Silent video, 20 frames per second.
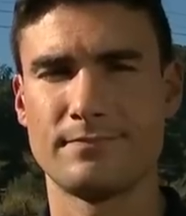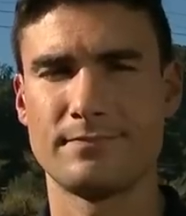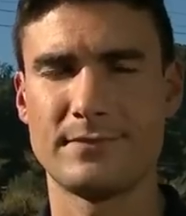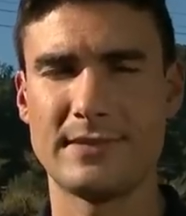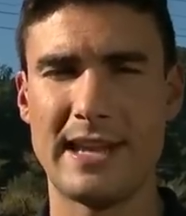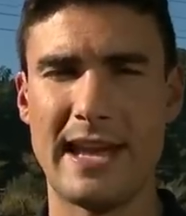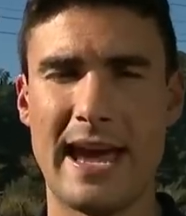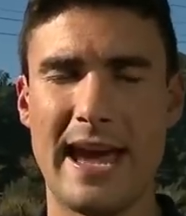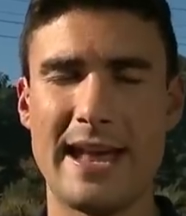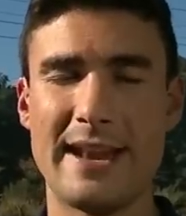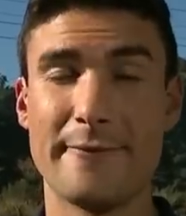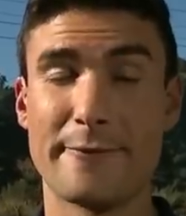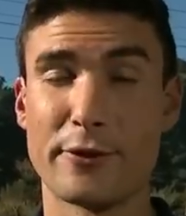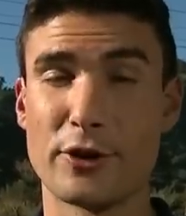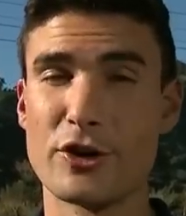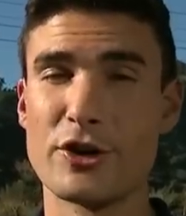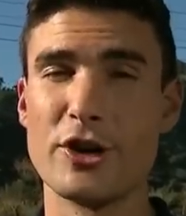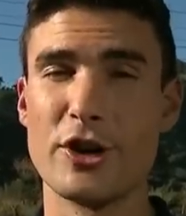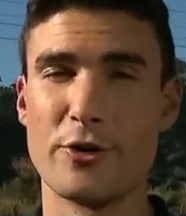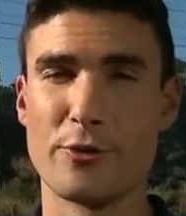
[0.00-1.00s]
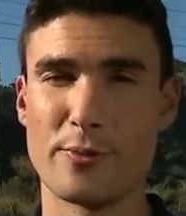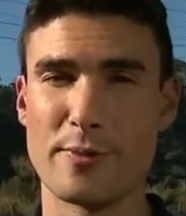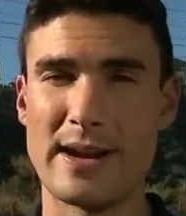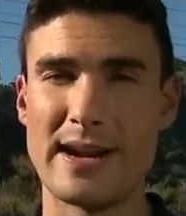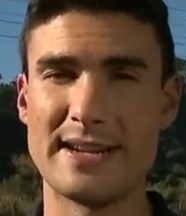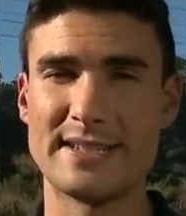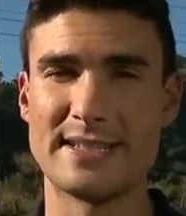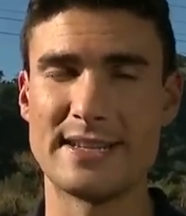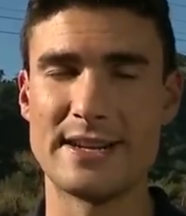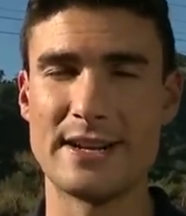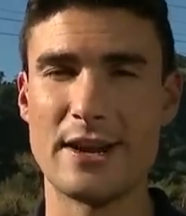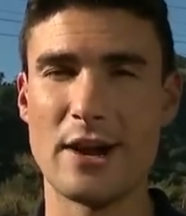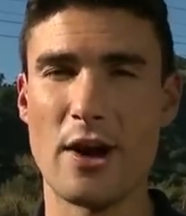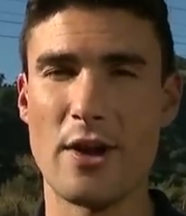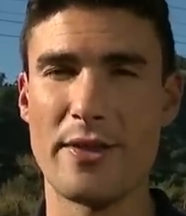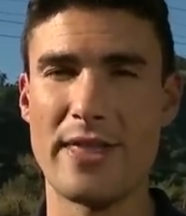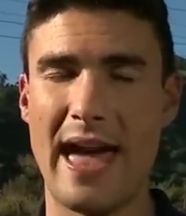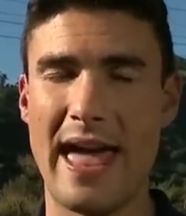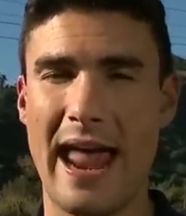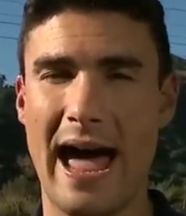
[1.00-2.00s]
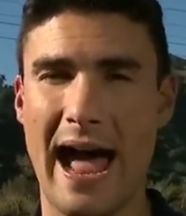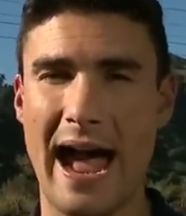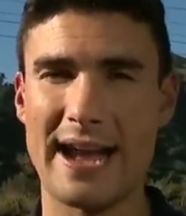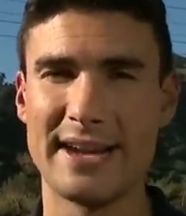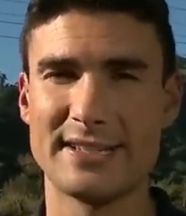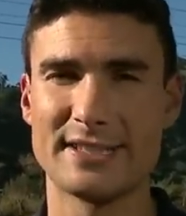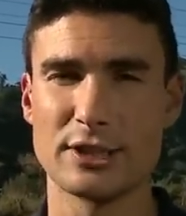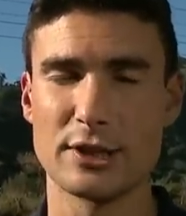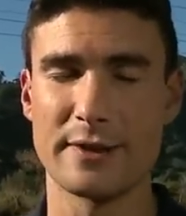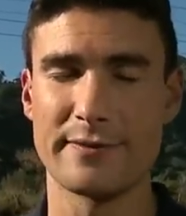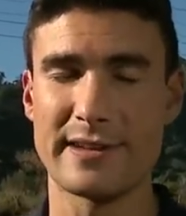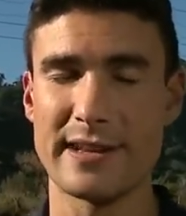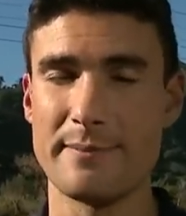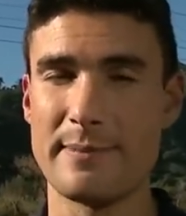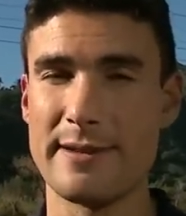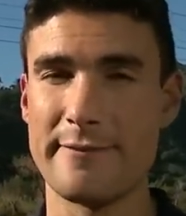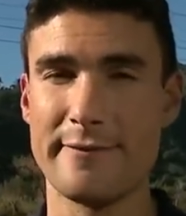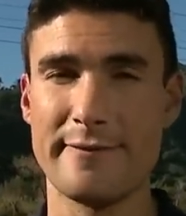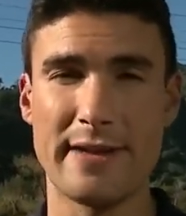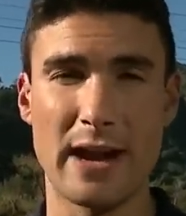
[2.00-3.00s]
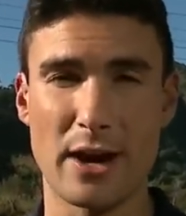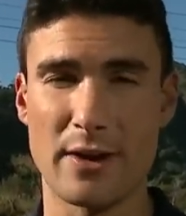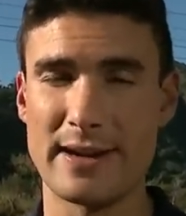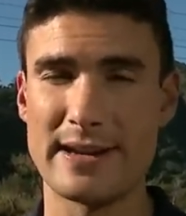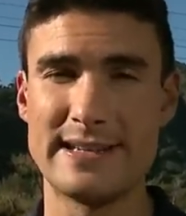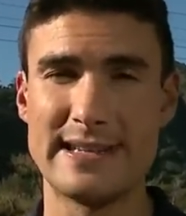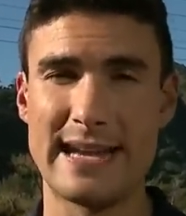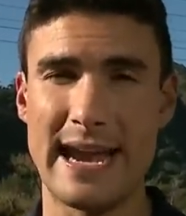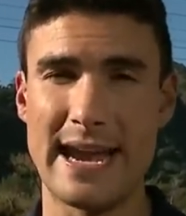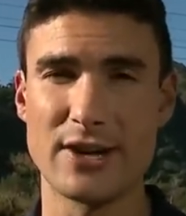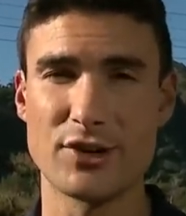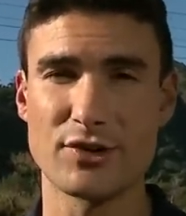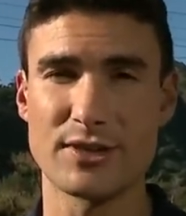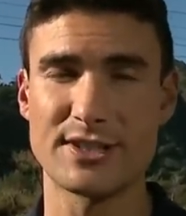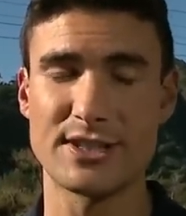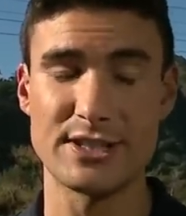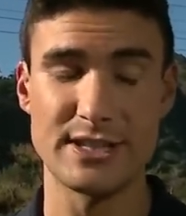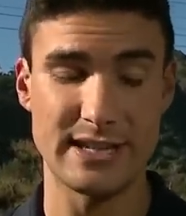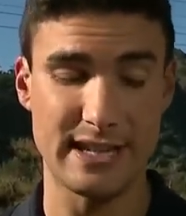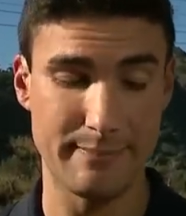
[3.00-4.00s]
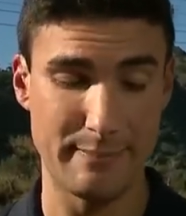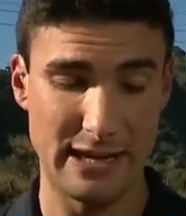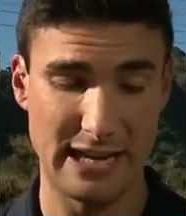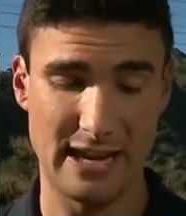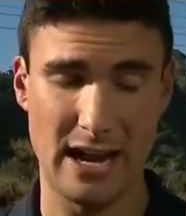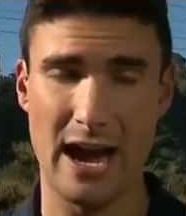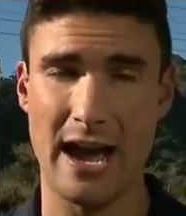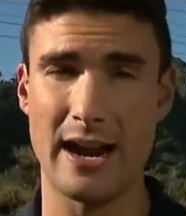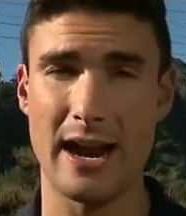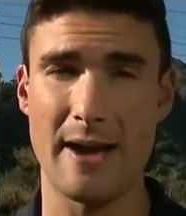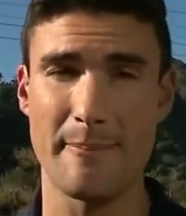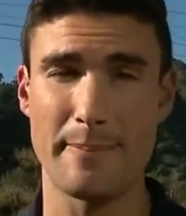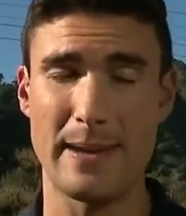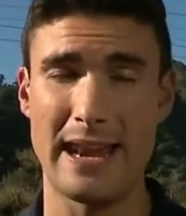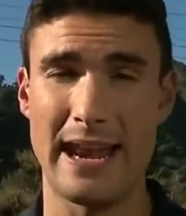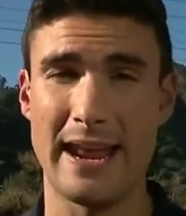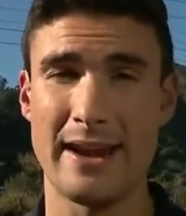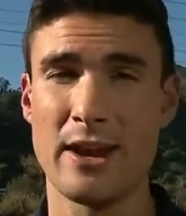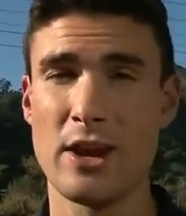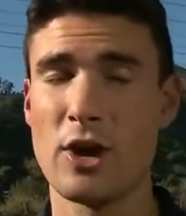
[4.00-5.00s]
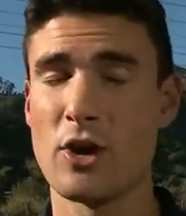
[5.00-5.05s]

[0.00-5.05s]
Yeah, and for good reason. You know, that high surf can be very dangerous. You can be caught up in it.